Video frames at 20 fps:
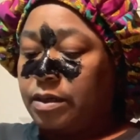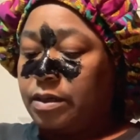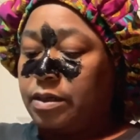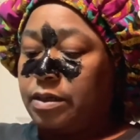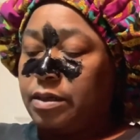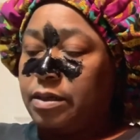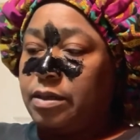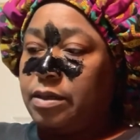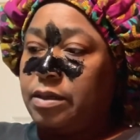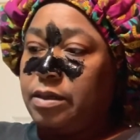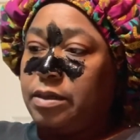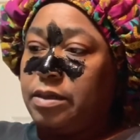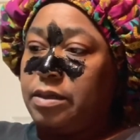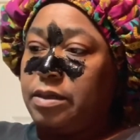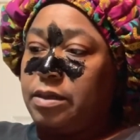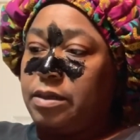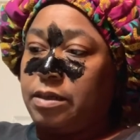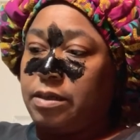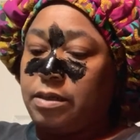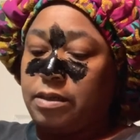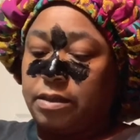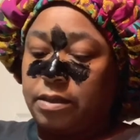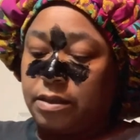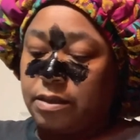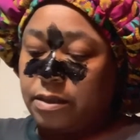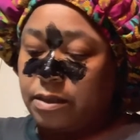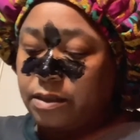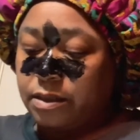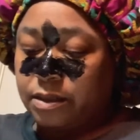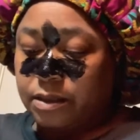Okay.
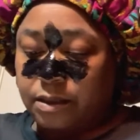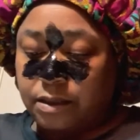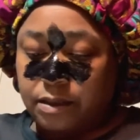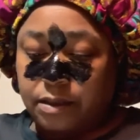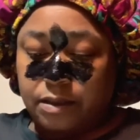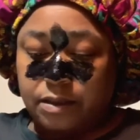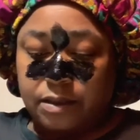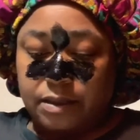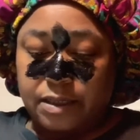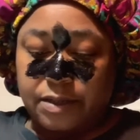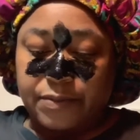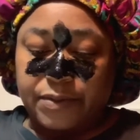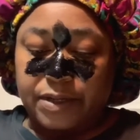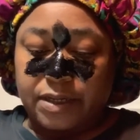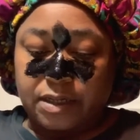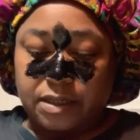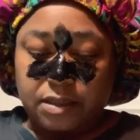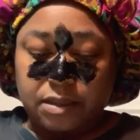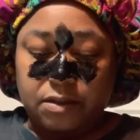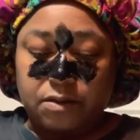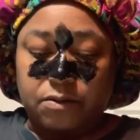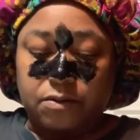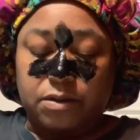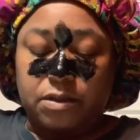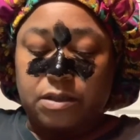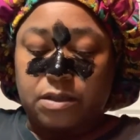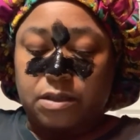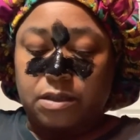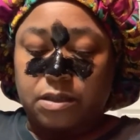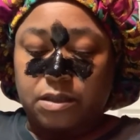Now my hands are
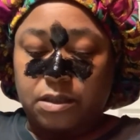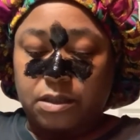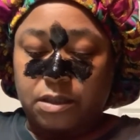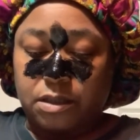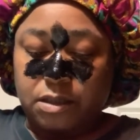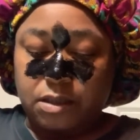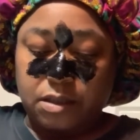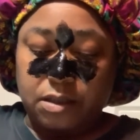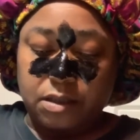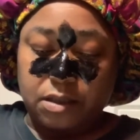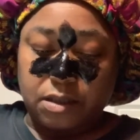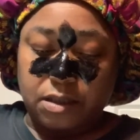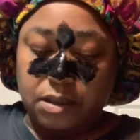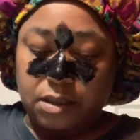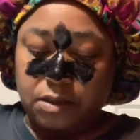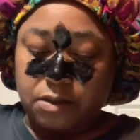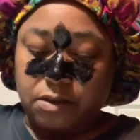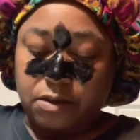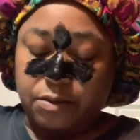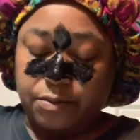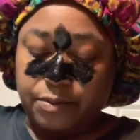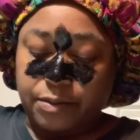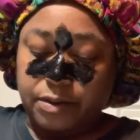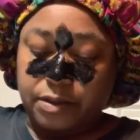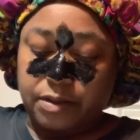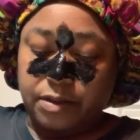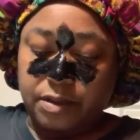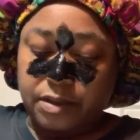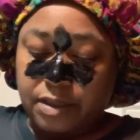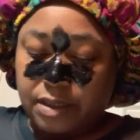wet and I can't get the container open.
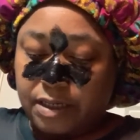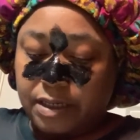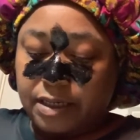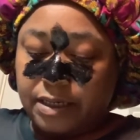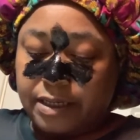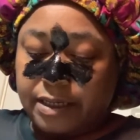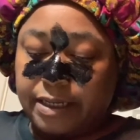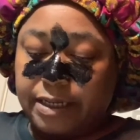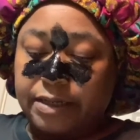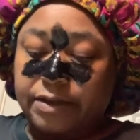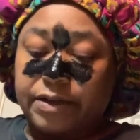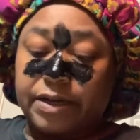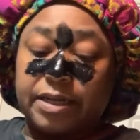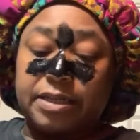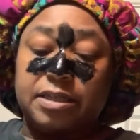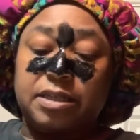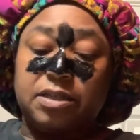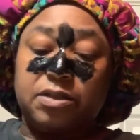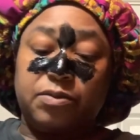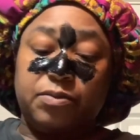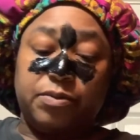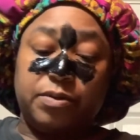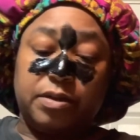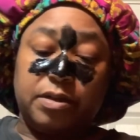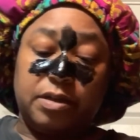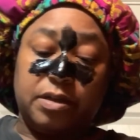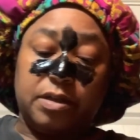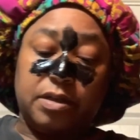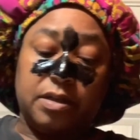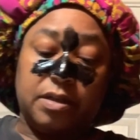And you guys, this
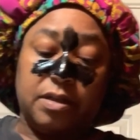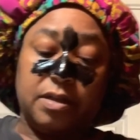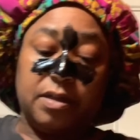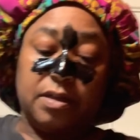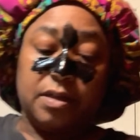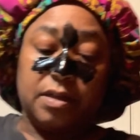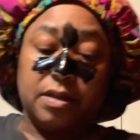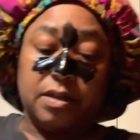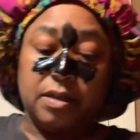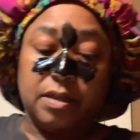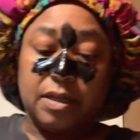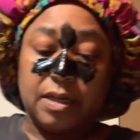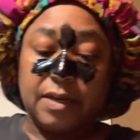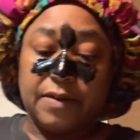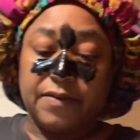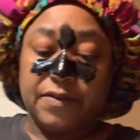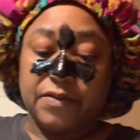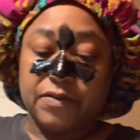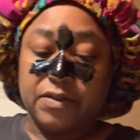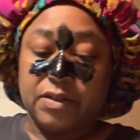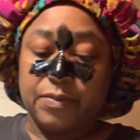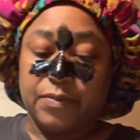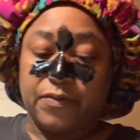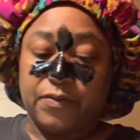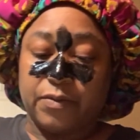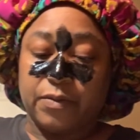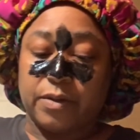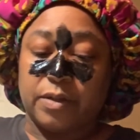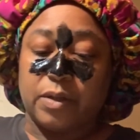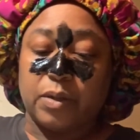one I used it
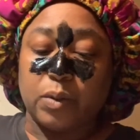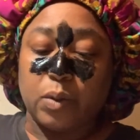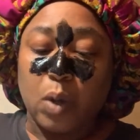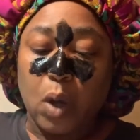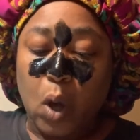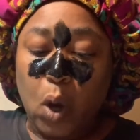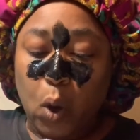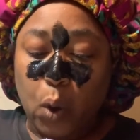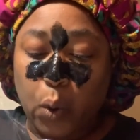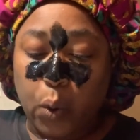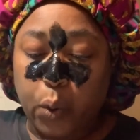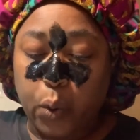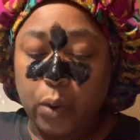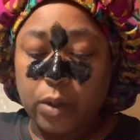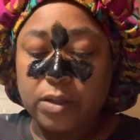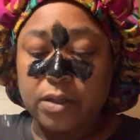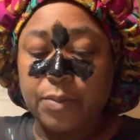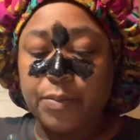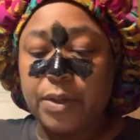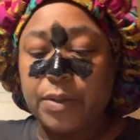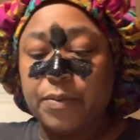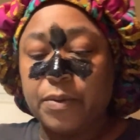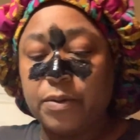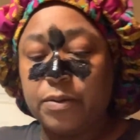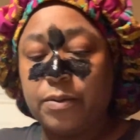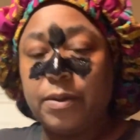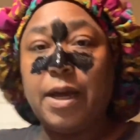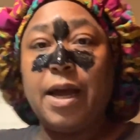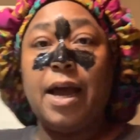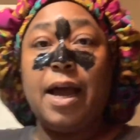before too. It's a
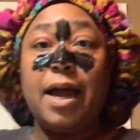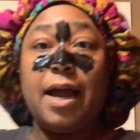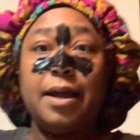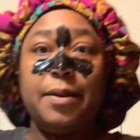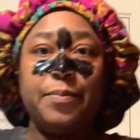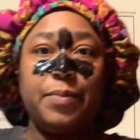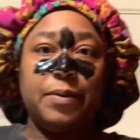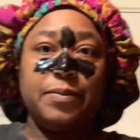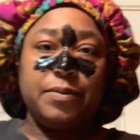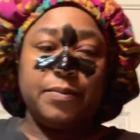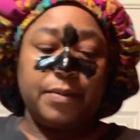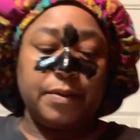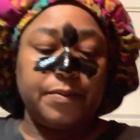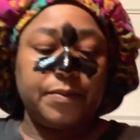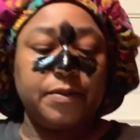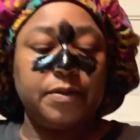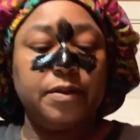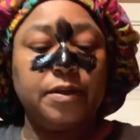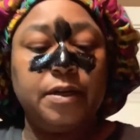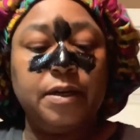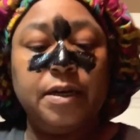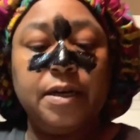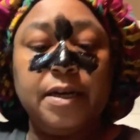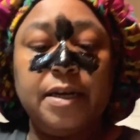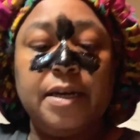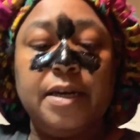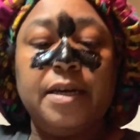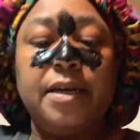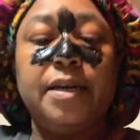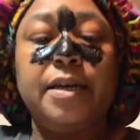bubble. Ah, popped a bubble.
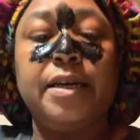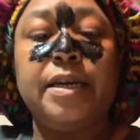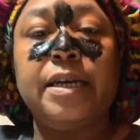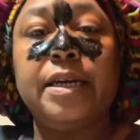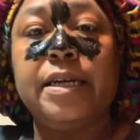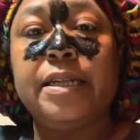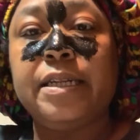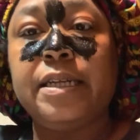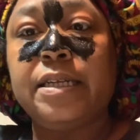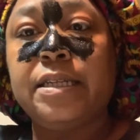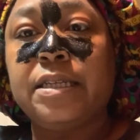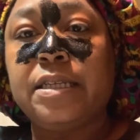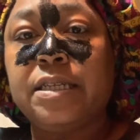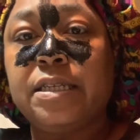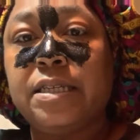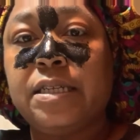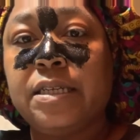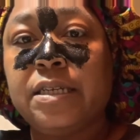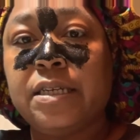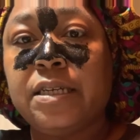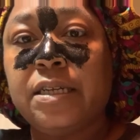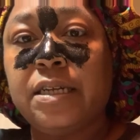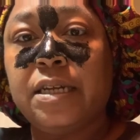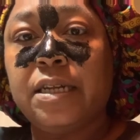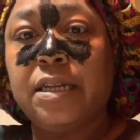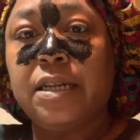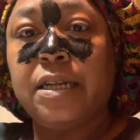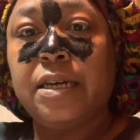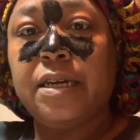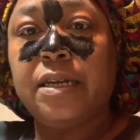And it's still a
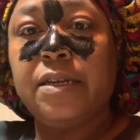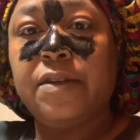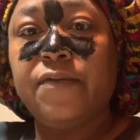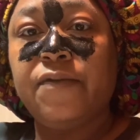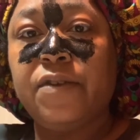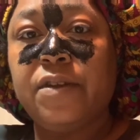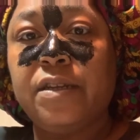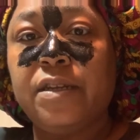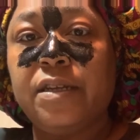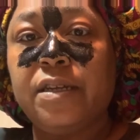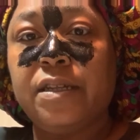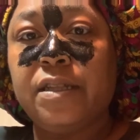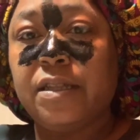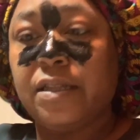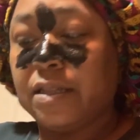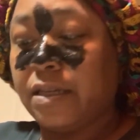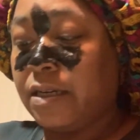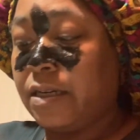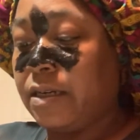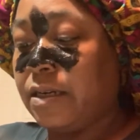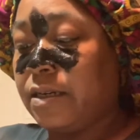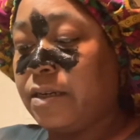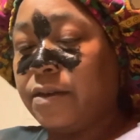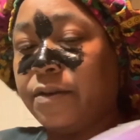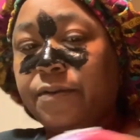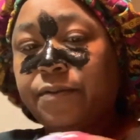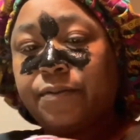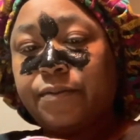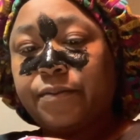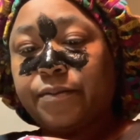lot of it in there.